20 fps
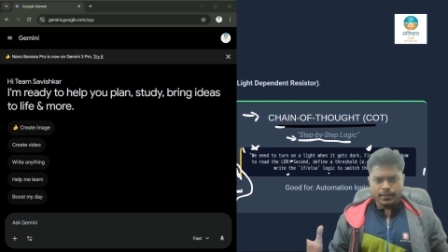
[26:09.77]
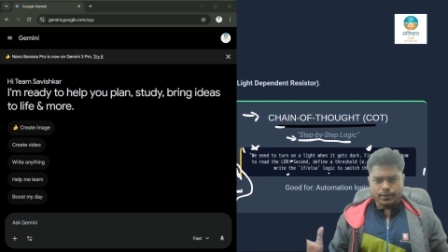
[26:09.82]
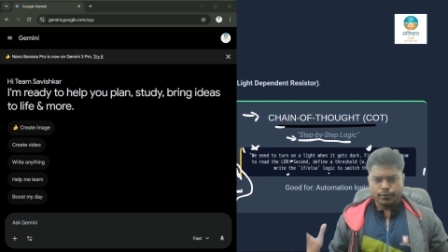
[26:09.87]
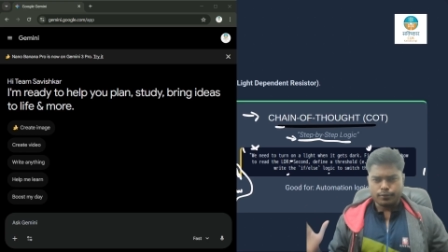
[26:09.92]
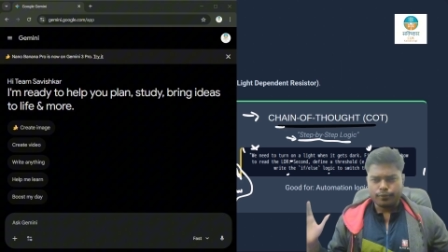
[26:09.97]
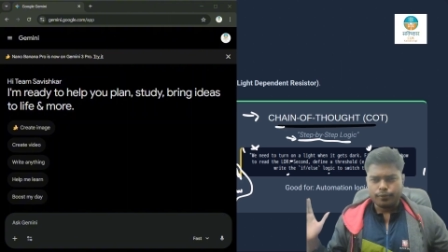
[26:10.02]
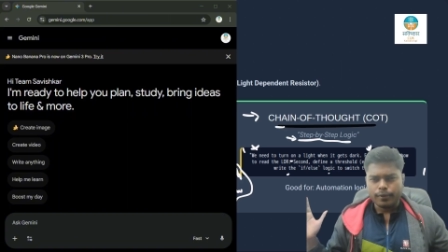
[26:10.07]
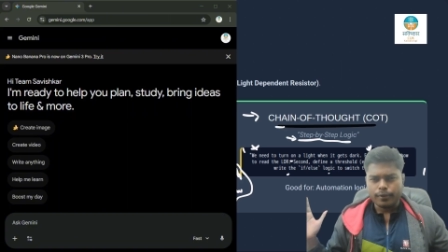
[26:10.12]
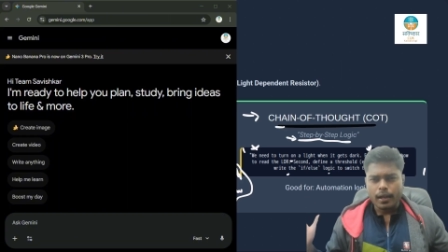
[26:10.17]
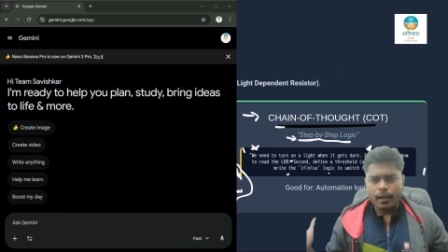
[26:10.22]

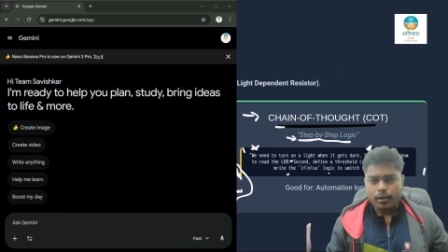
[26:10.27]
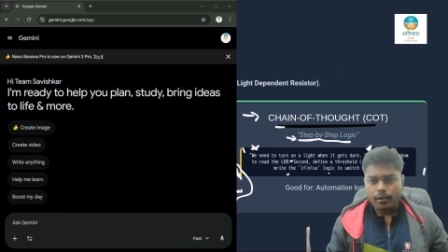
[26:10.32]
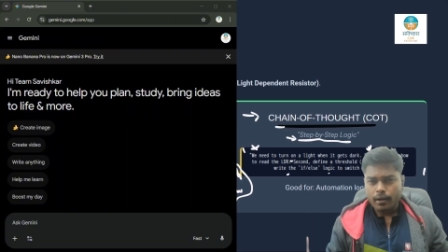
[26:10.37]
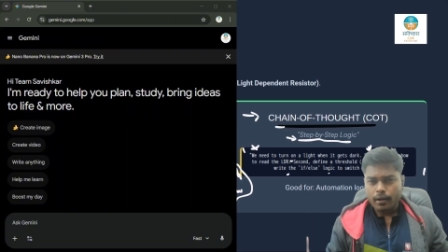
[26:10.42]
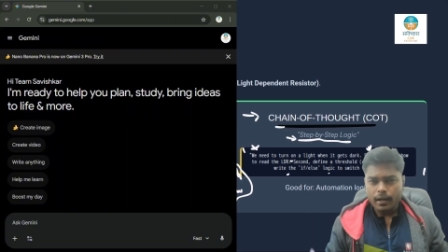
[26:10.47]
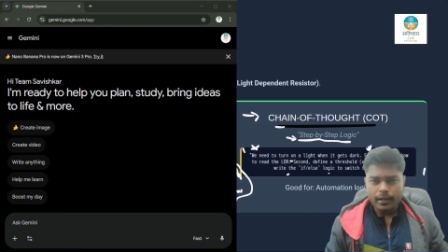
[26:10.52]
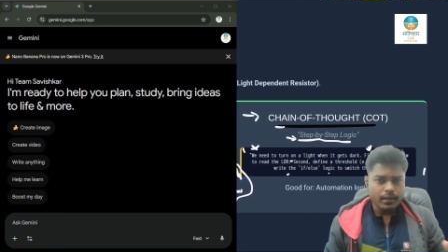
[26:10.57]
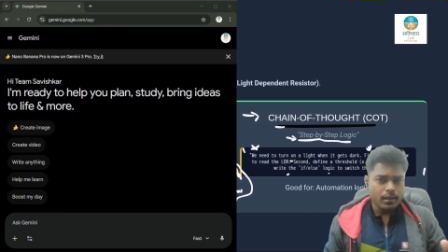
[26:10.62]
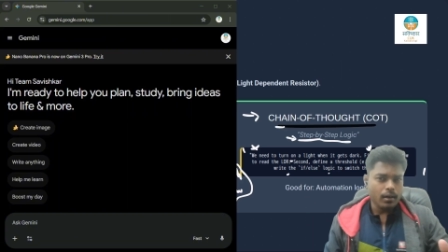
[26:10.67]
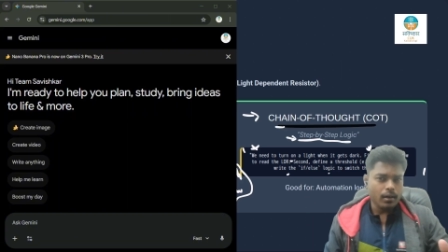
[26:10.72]
as we
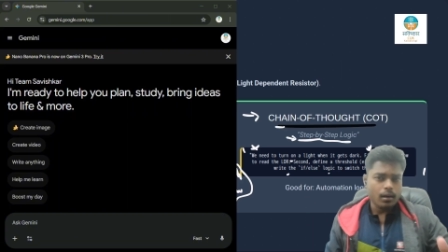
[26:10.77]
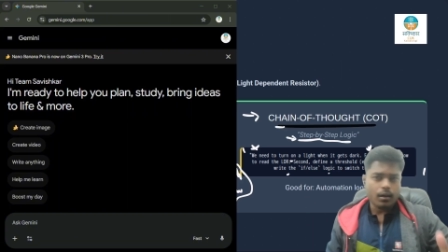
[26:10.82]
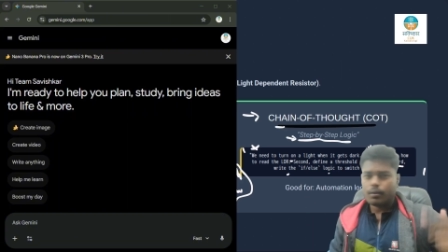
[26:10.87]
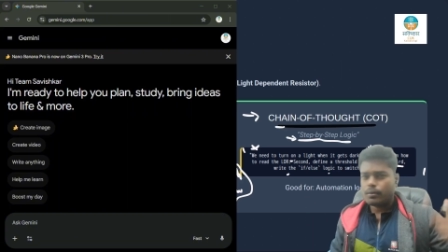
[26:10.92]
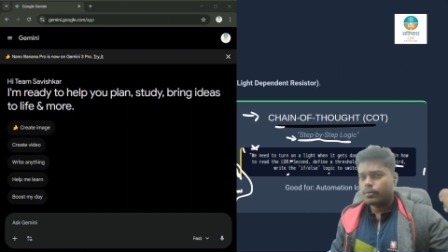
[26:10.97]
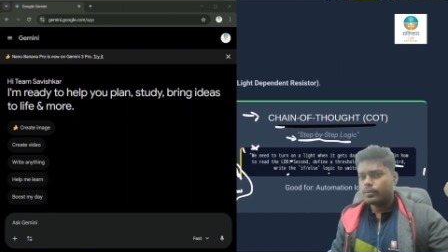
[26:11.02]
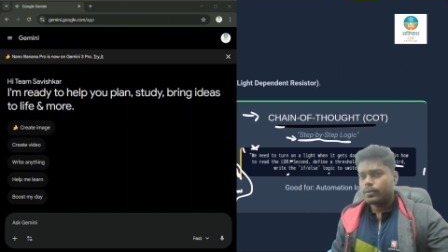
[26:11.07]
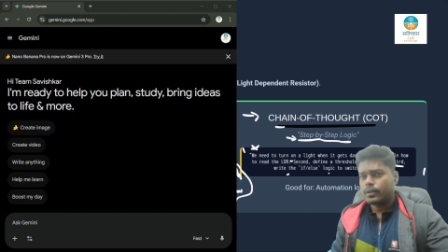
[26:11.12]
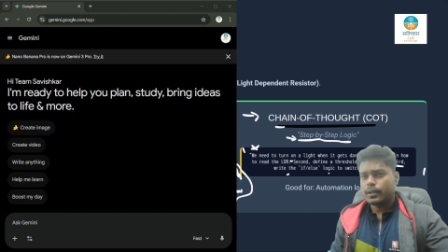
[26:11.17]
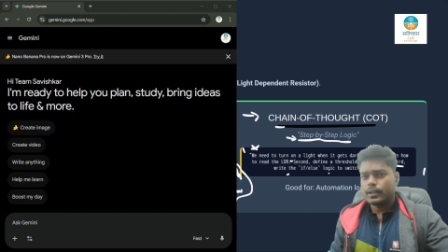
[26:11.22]
are right
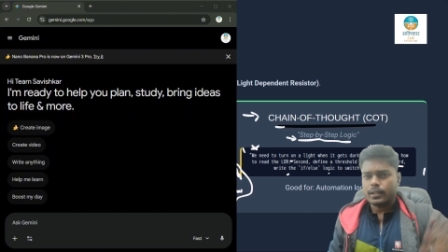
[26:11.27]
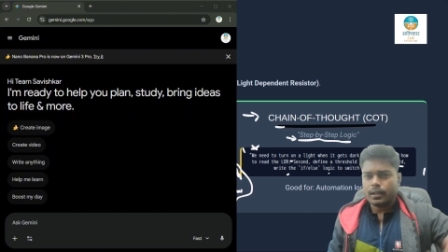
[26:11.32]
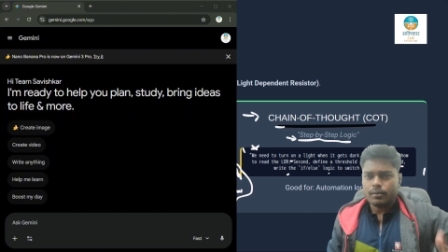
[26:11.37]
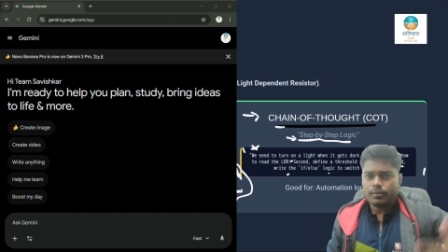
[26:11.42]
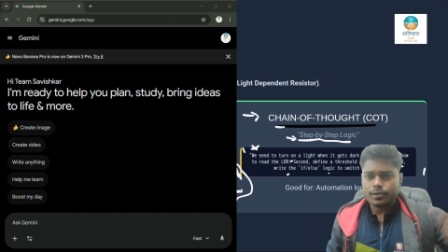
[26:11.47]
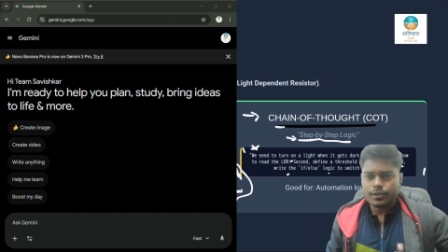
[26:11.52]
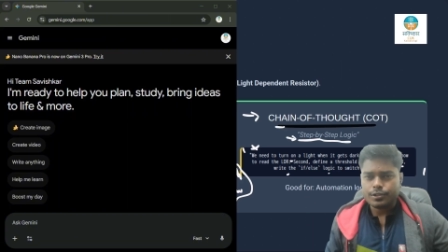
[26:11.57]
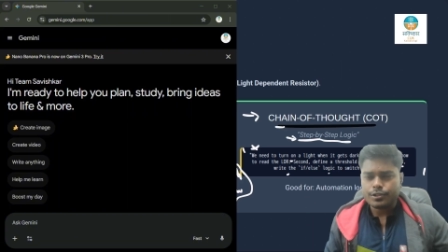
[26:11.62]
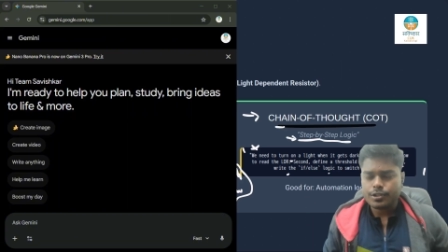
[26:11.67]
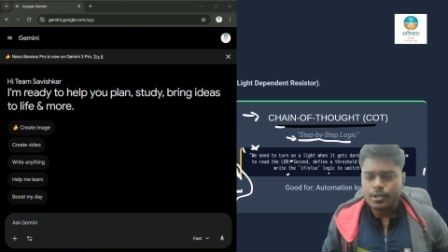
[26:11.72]
now
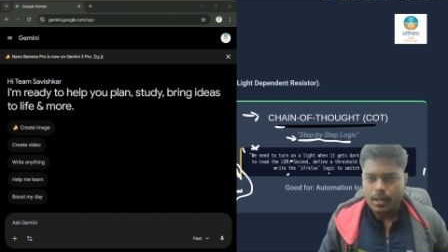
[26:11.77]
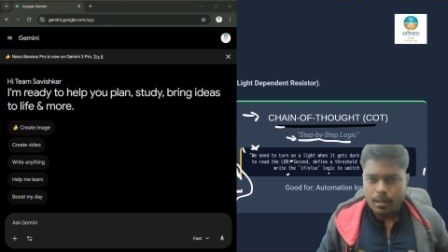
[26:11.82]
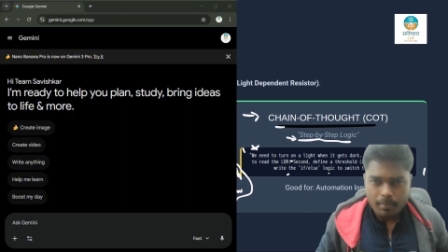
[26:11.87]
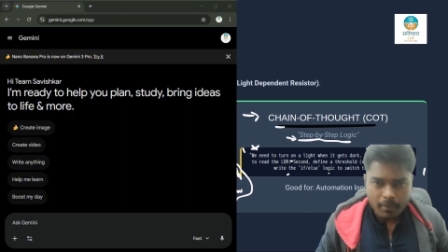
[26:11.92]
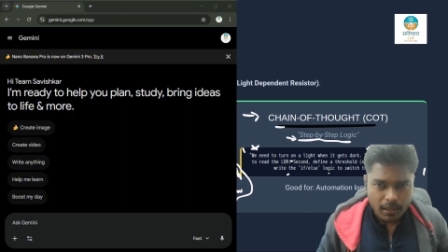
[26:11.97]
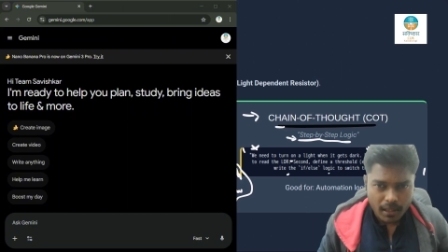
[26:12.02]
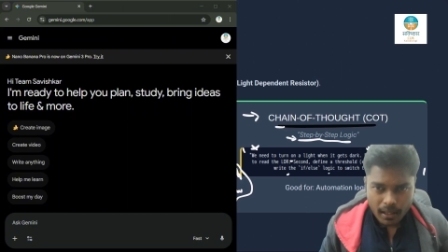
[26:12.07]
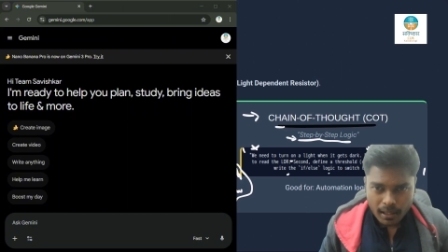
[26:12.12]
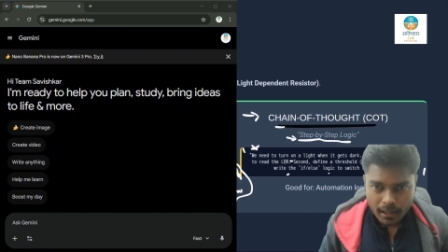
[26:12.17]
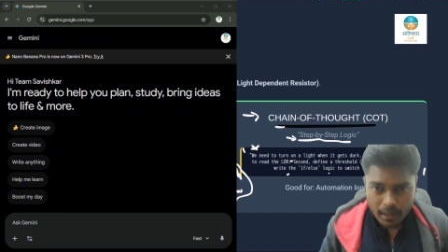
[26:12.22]
in our
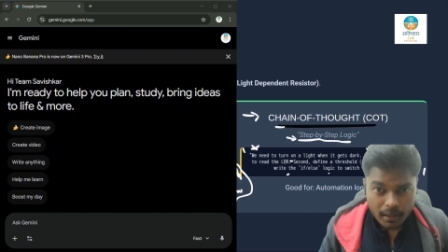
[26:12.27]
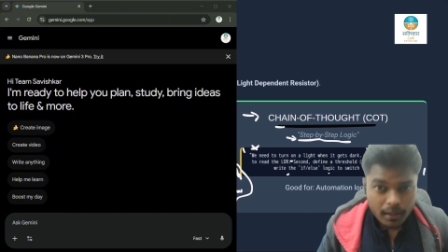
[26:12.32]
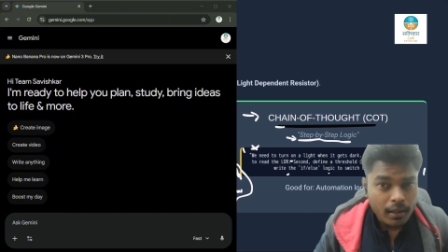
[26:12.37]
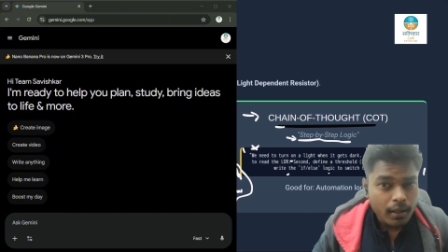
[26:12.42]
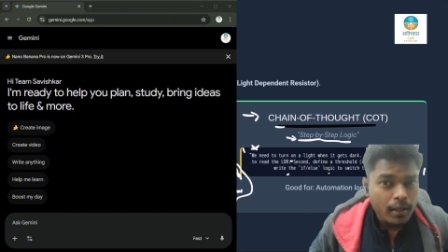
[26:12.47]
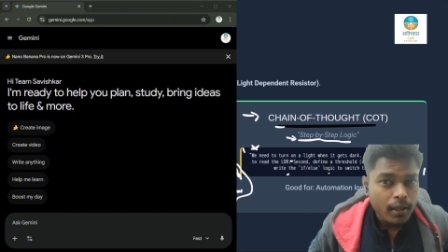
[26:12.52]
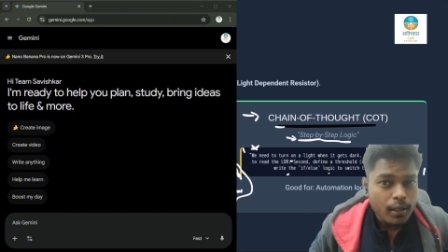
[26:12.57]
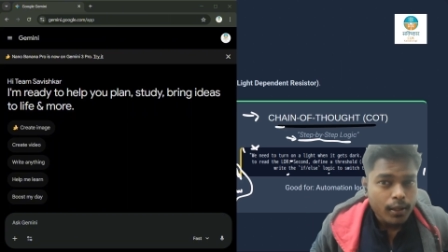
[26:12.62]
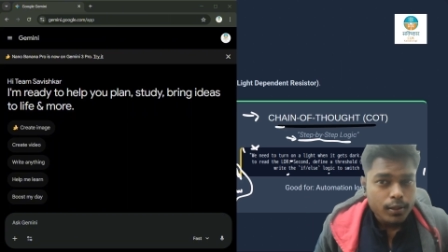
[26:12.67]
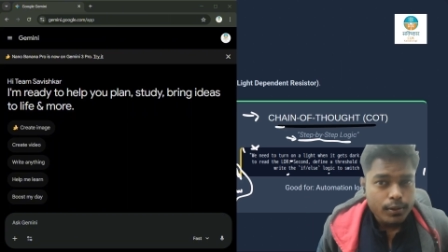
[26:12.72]
Gemini,